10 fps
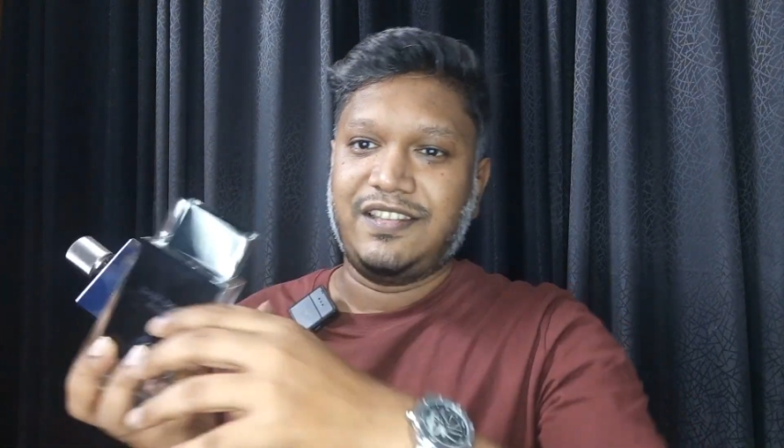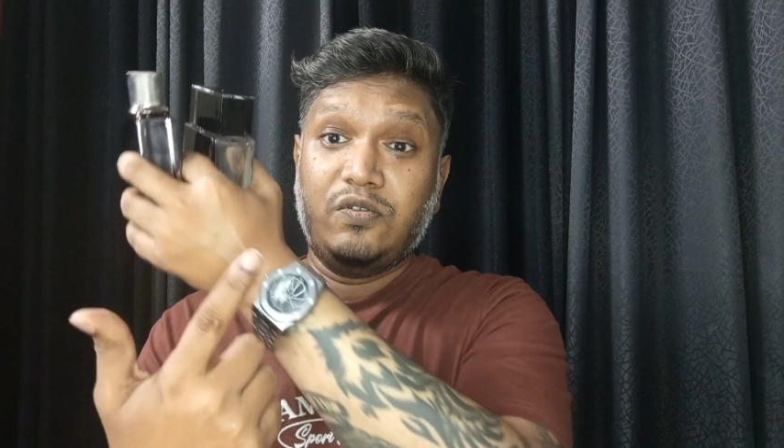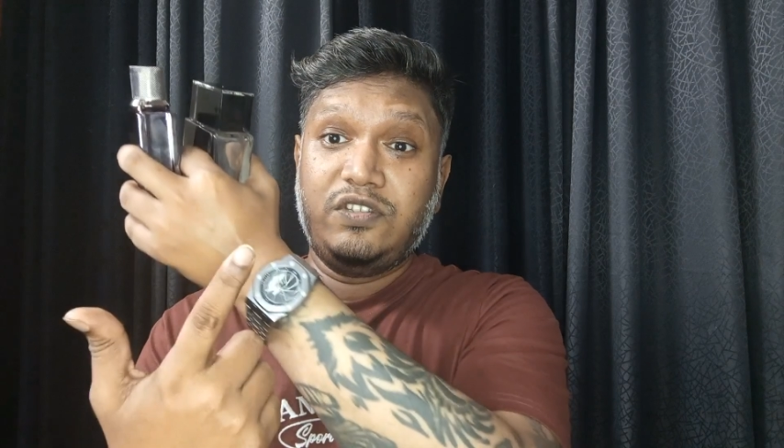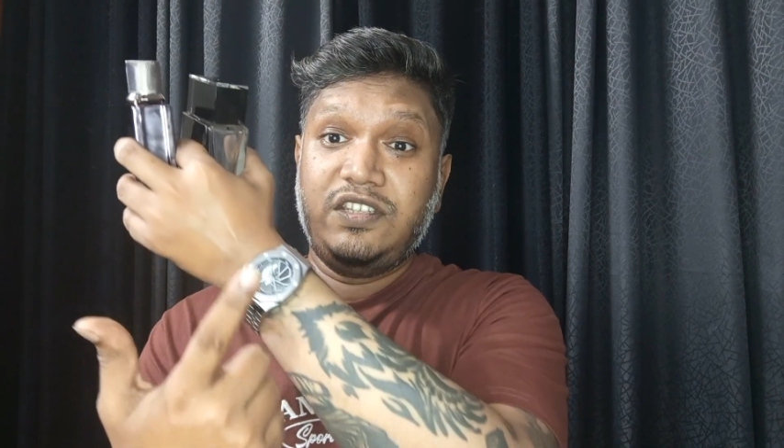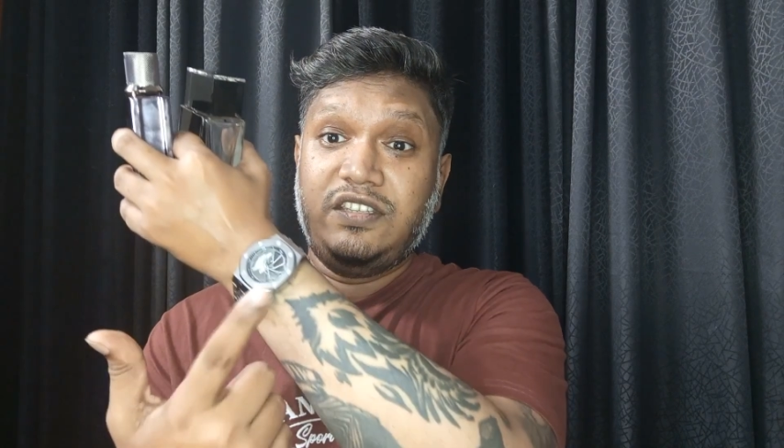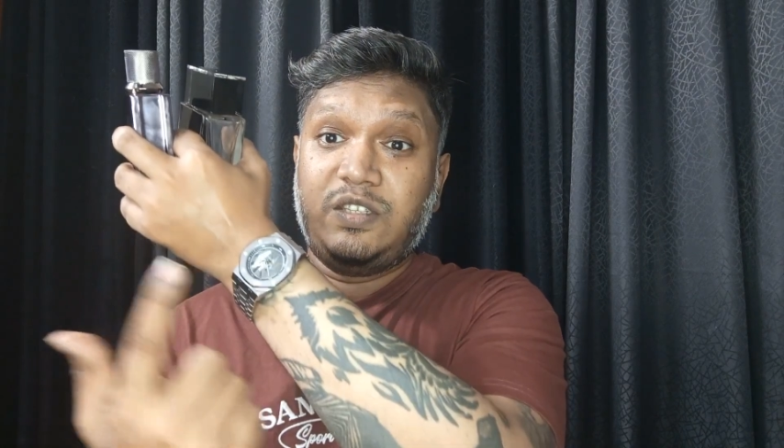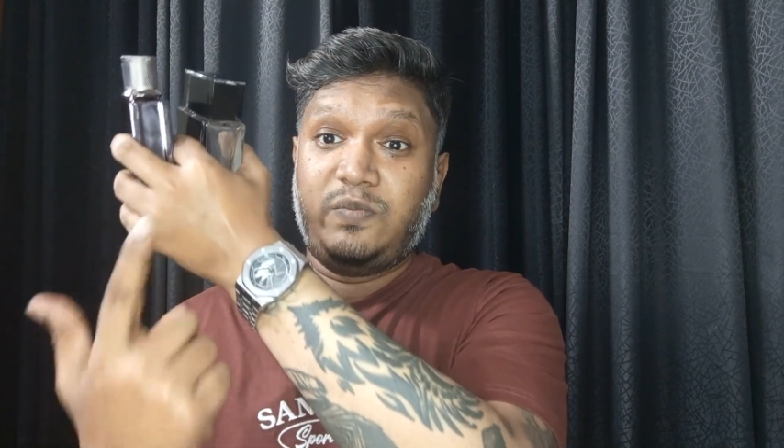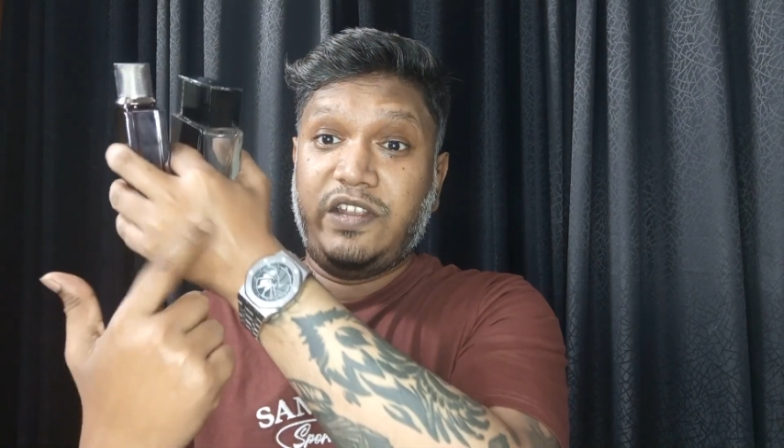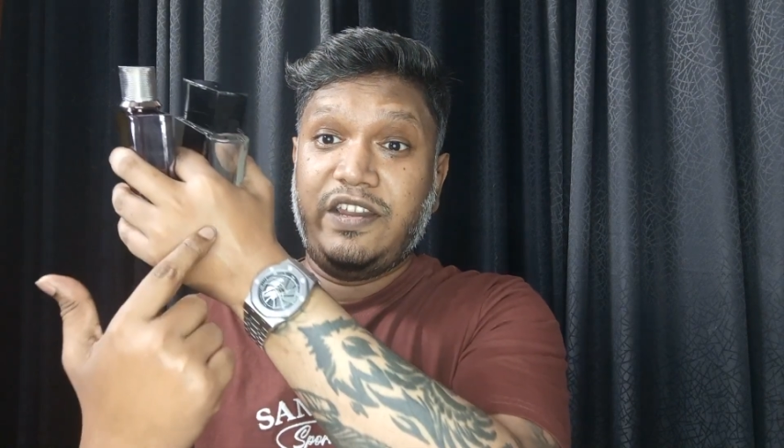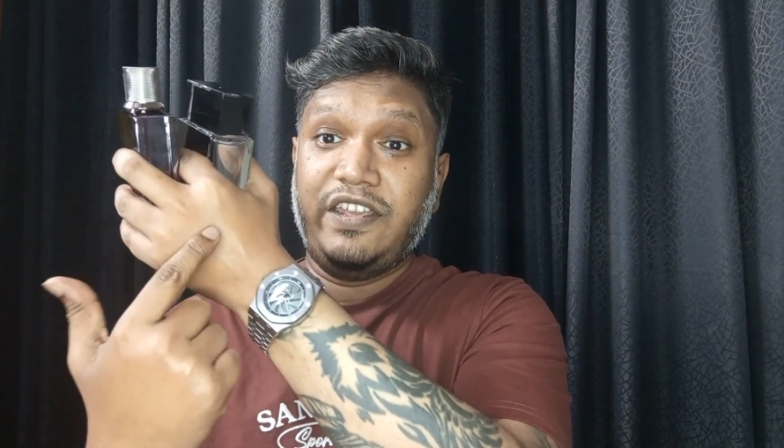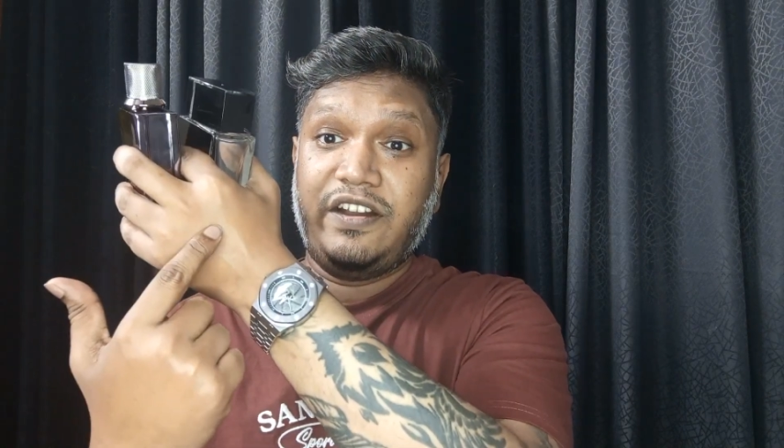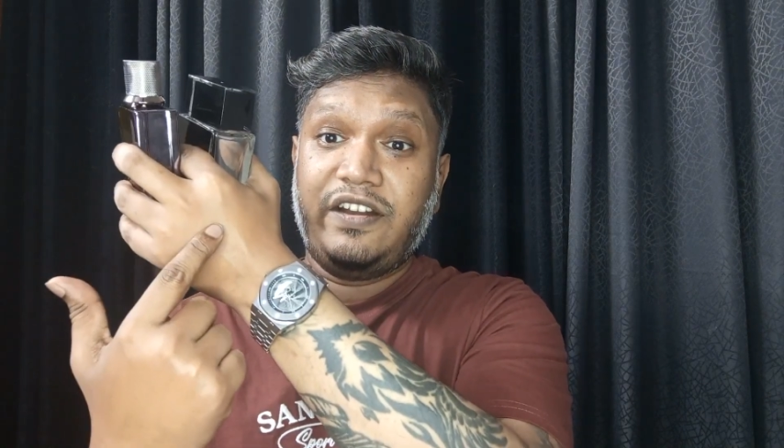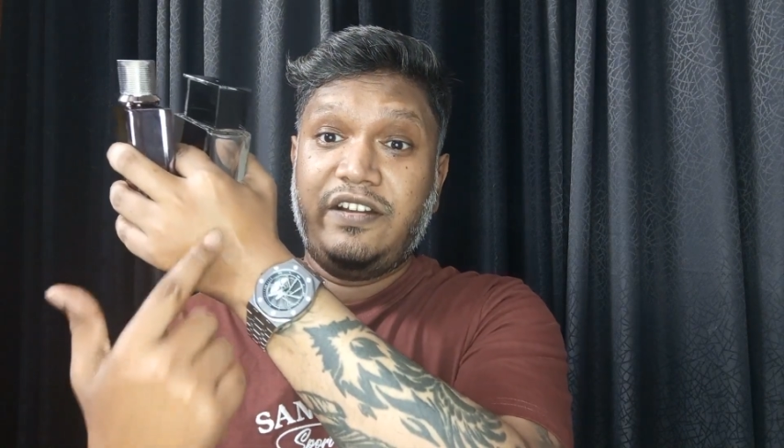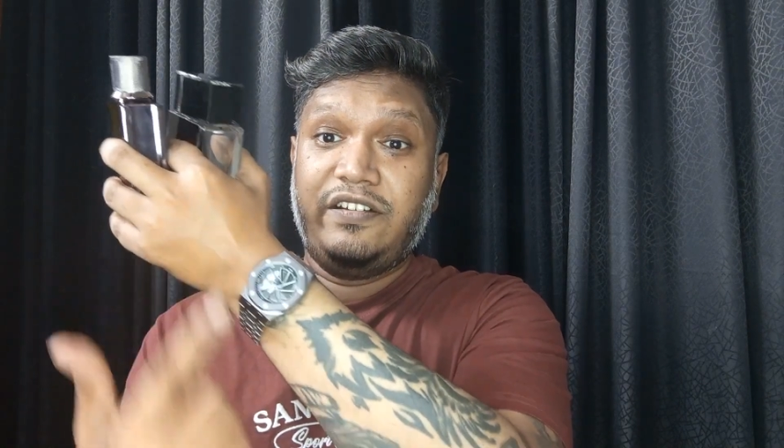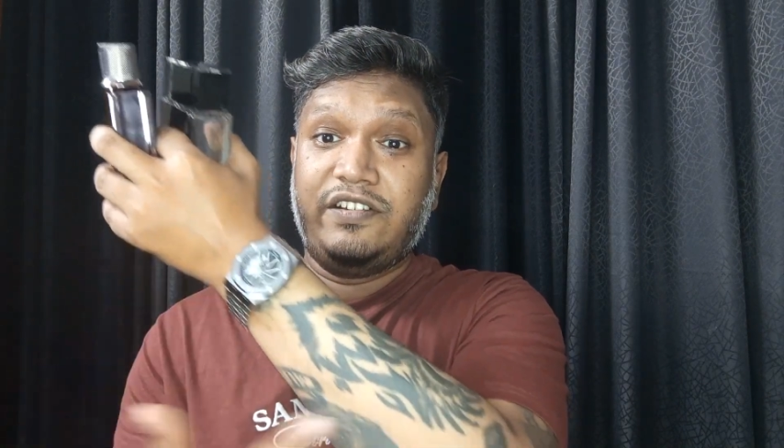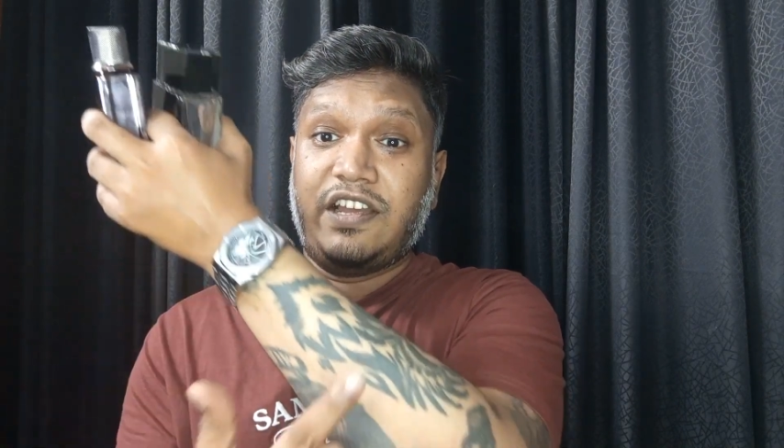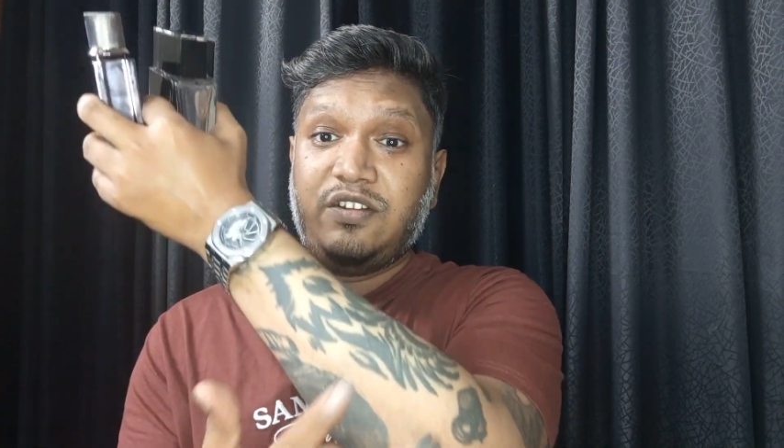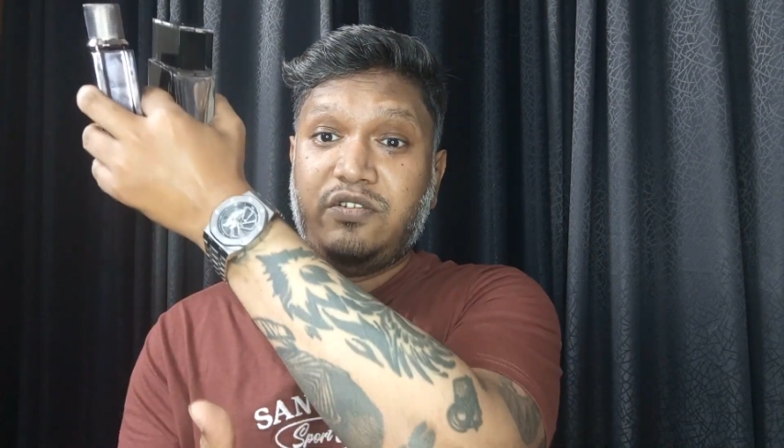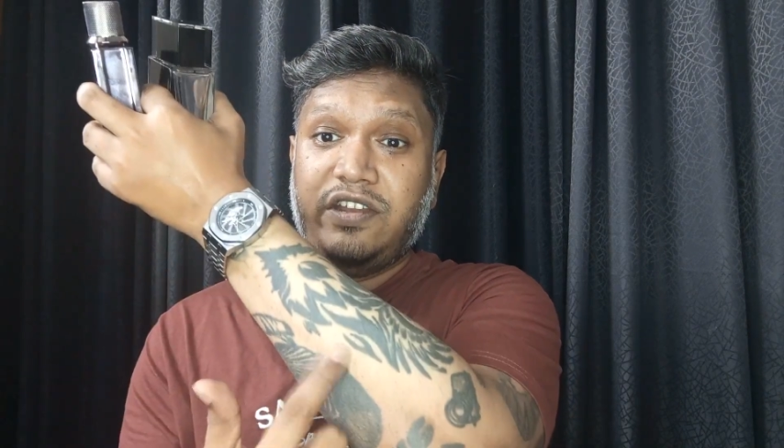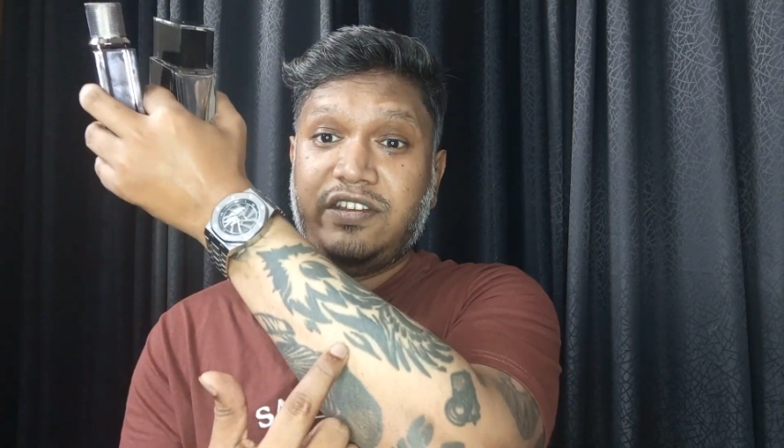OG is sprayed here,
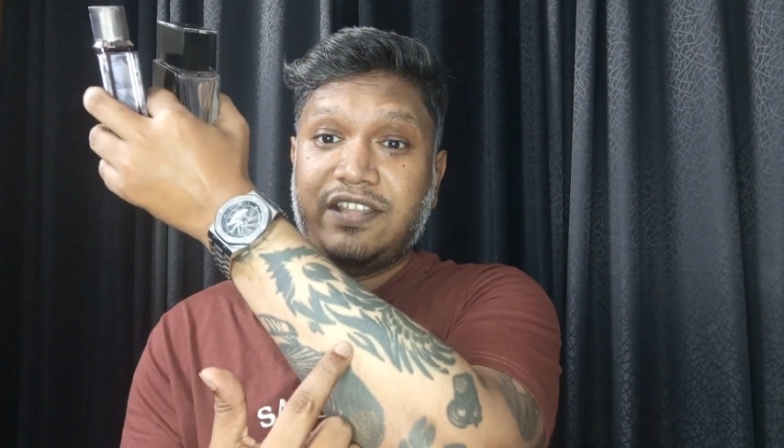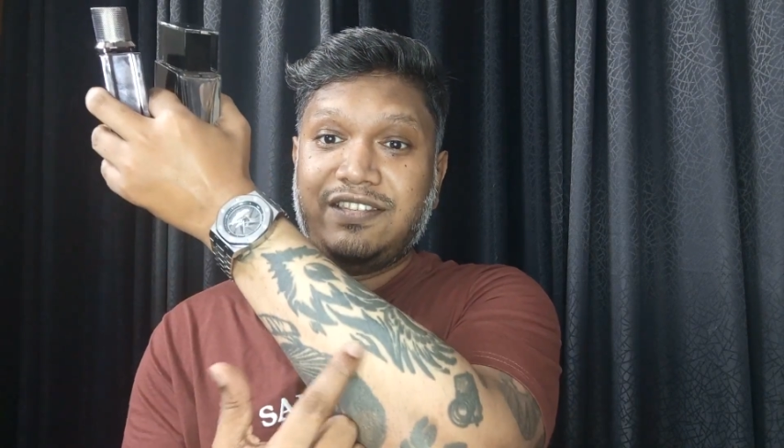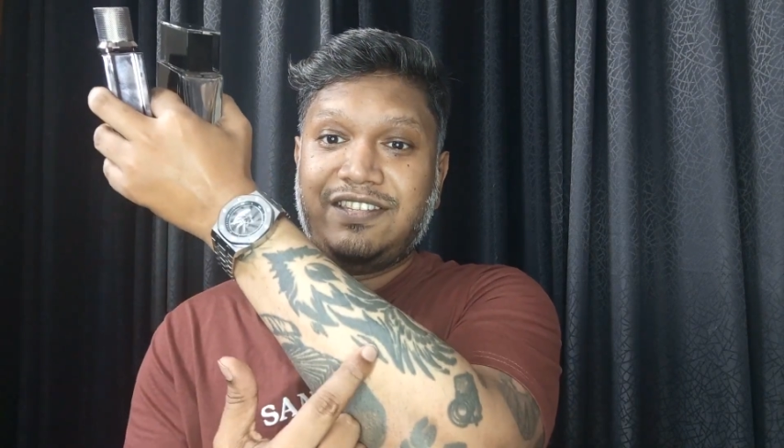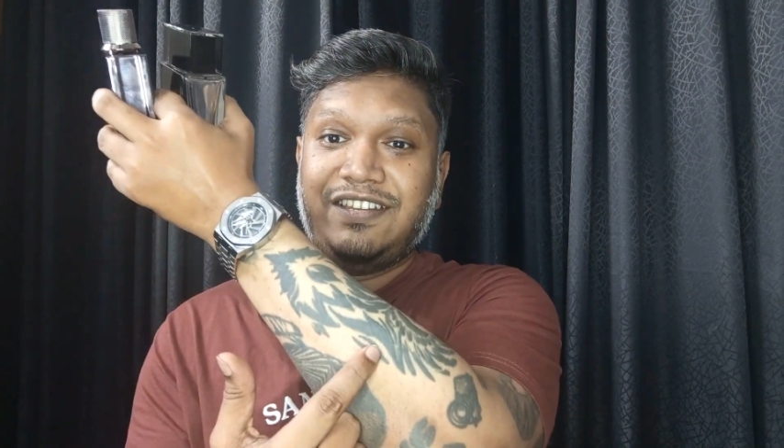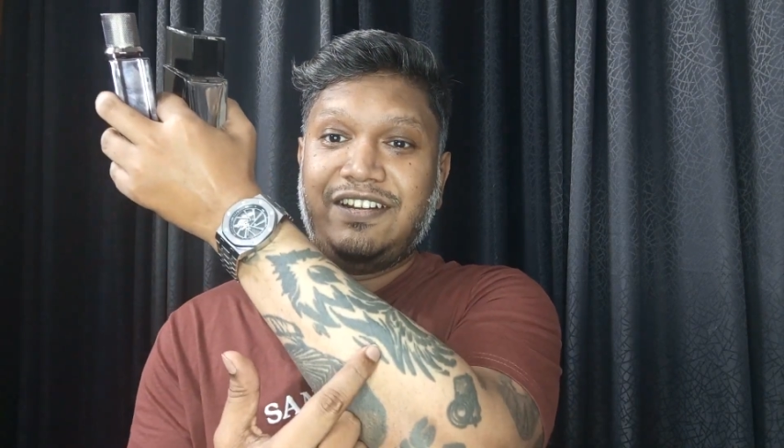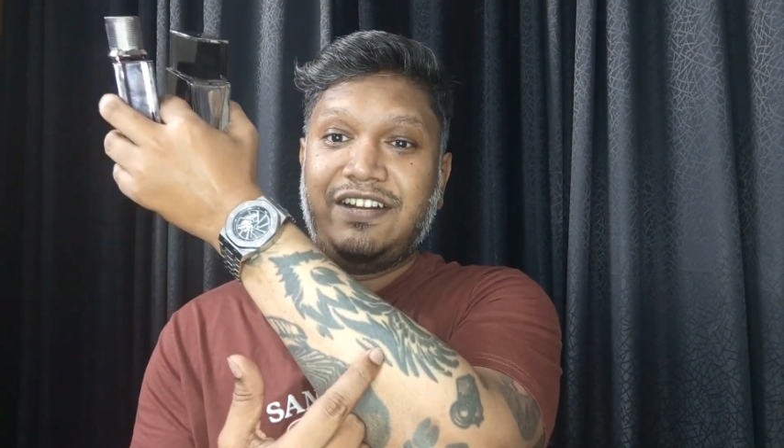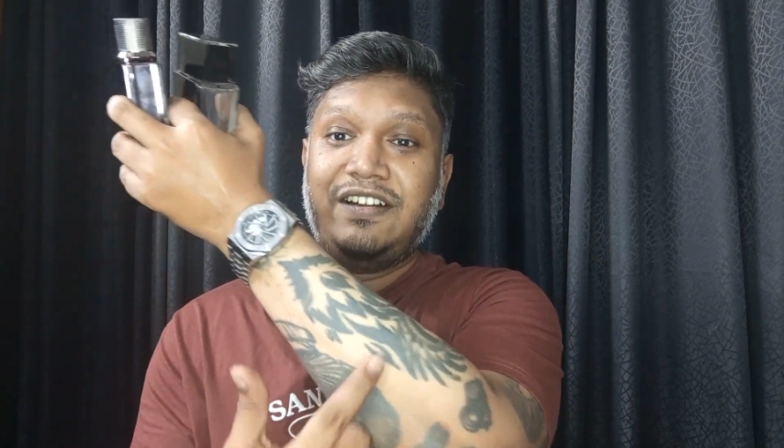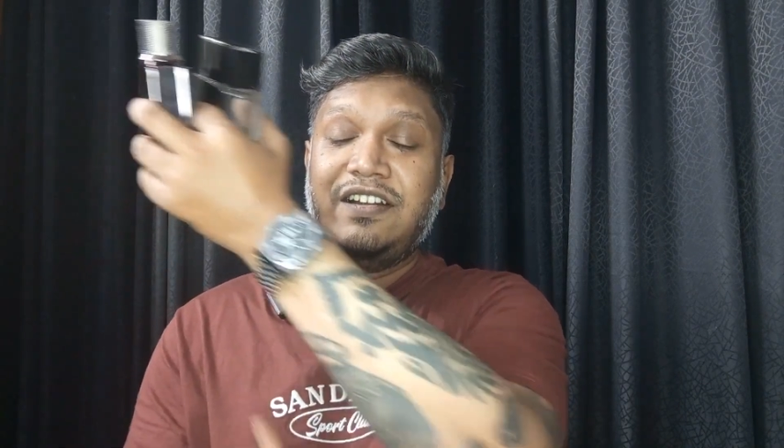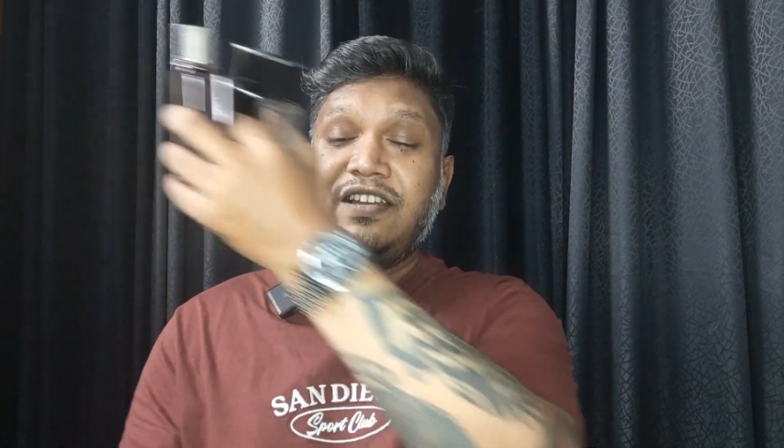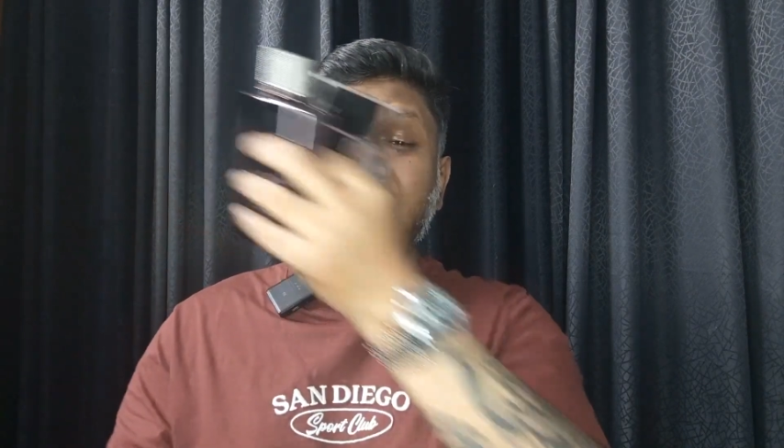Dark Dior Intense here,